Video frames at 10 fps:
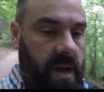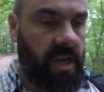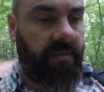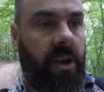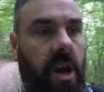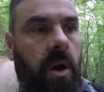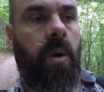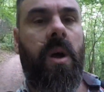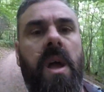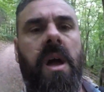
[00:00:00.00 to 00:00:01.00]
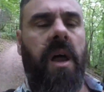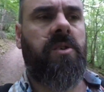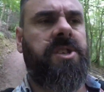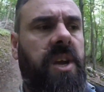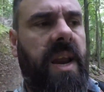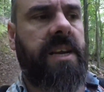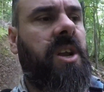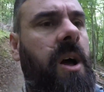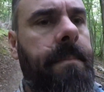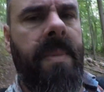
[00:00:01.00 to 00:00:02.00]
give it a go, and I'll see you next
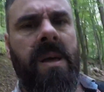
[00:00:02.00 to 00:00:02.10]
time.